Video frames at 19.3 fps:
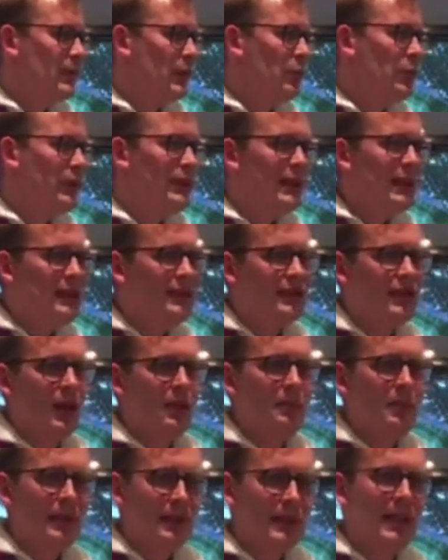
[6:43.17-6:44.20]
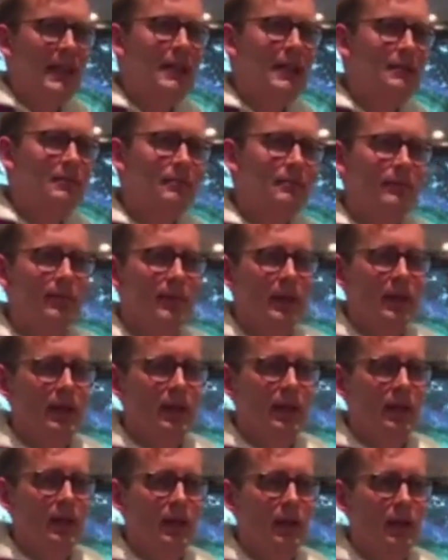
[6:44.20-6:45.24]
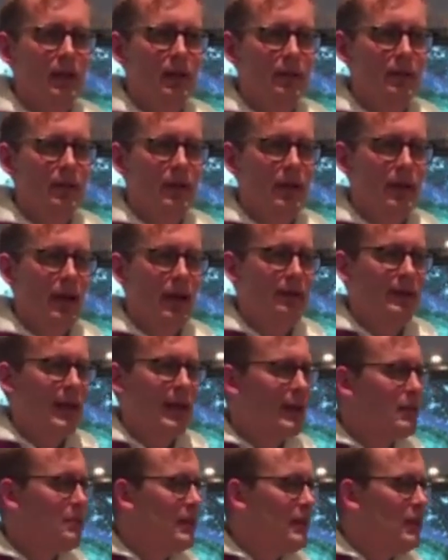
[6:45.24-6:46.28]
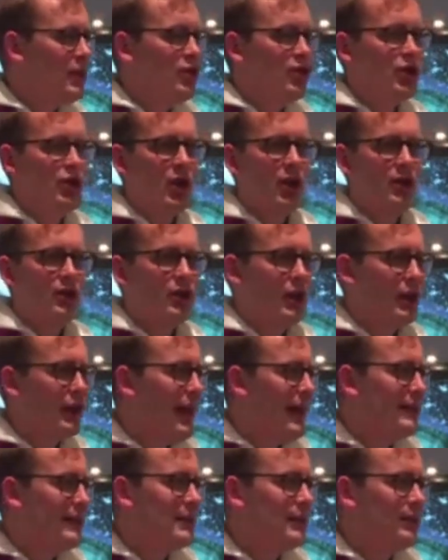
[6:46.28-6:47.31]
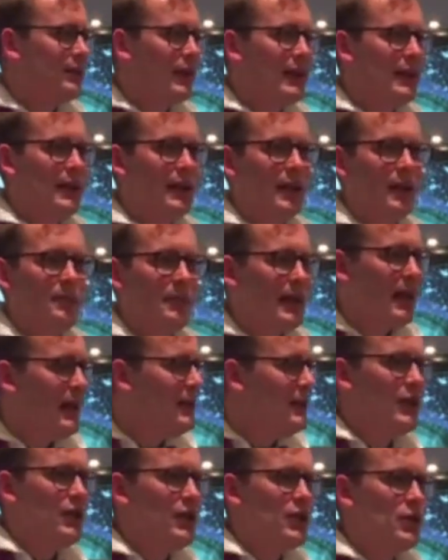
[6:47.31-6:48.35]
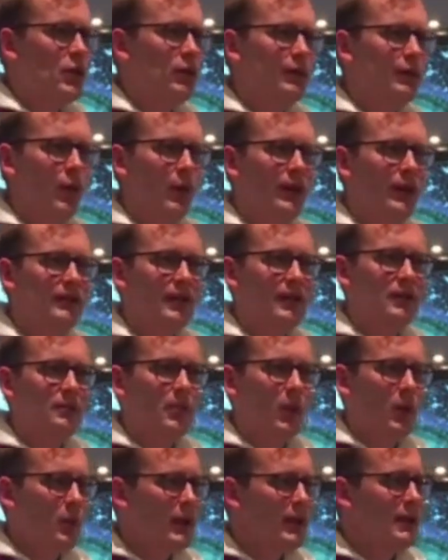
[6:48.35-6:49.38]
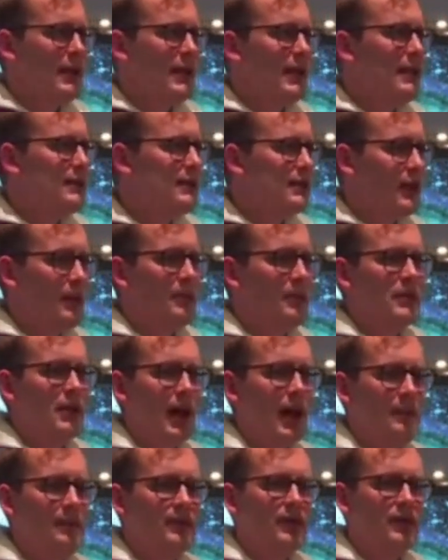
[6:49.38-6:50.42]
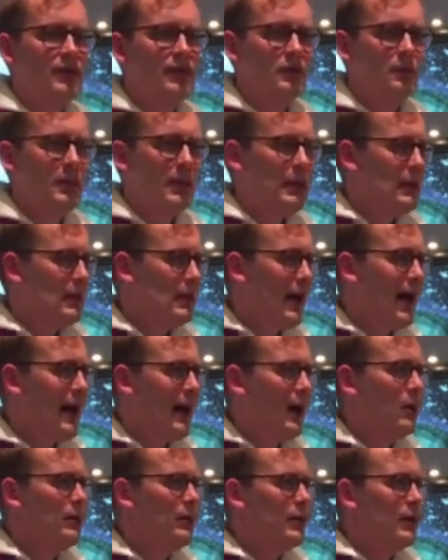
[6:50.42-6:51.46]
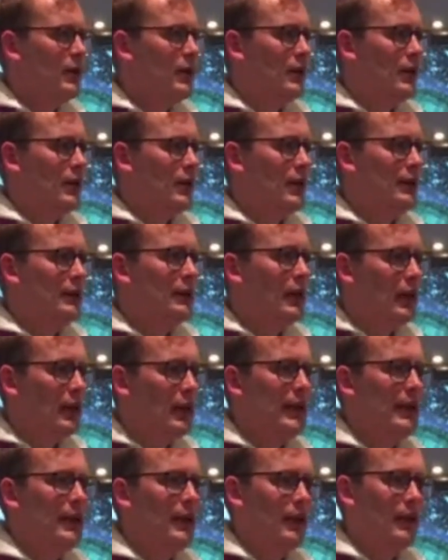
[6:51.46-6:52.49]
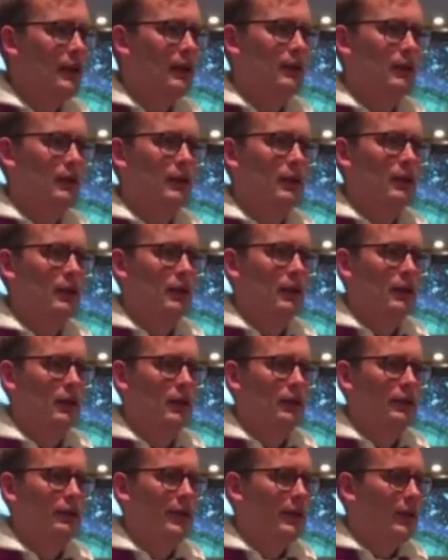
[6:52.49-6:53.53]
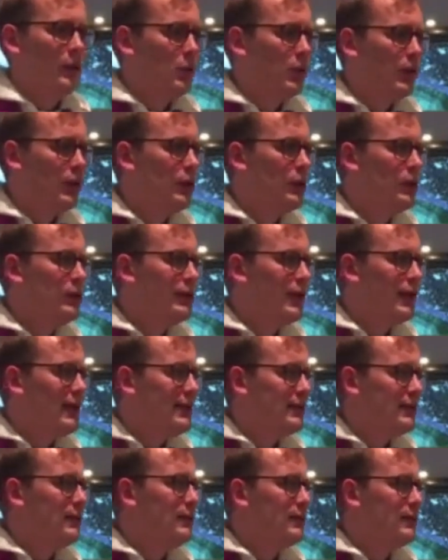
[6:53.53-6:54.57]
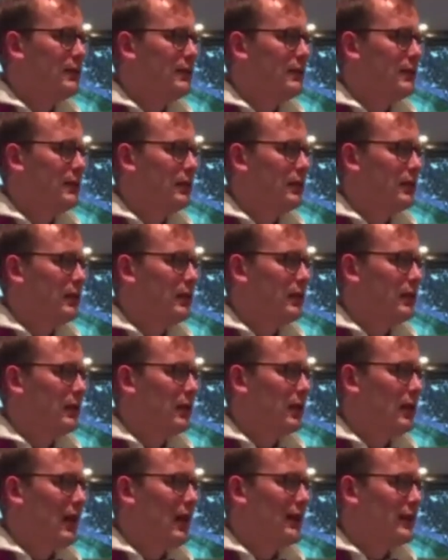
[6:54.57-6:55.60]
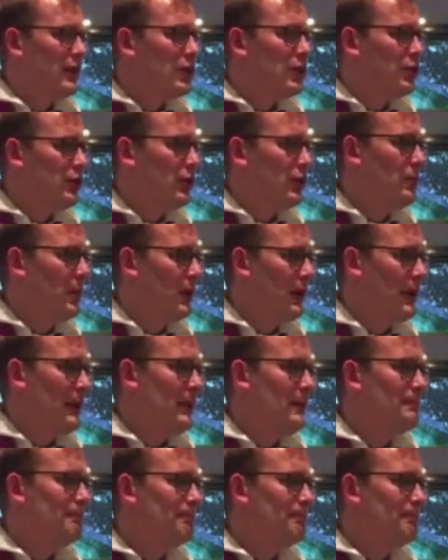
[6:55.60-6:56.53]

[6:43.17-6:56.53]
We need somebody, and that can be the church collectively, it can be individual voices, but we need sometimes to speak loud and clear that the world isn't as it should be.